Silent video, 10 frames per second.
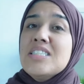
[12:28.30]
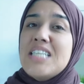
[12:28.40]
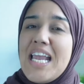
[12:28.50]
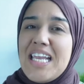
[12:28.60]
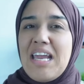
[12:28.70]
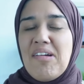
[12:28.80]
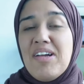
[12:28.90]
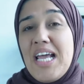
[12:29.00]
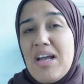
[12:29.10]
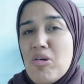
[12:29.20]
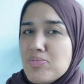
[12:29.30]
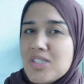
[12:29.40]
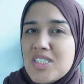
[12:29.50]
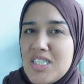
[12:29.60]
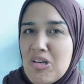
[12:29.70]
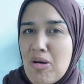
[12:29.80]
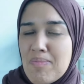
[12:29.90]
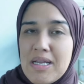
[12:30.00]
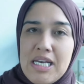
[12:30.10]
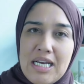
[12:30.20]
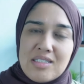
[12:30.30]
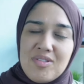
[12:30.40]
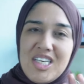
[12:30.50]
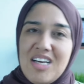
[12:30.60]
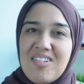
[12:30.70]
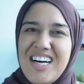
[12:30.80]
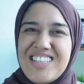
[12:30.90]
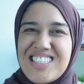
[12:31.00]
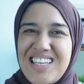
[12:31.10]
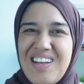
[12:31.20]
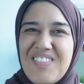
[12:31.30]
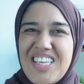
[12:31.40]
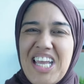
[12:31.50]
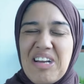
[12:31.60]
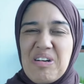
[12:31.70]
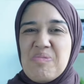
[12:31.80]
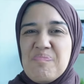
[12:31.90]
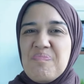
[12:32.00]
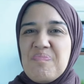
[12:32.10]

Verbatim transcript: Take care, and I hope to see you on my next video. Assalamu alaikum.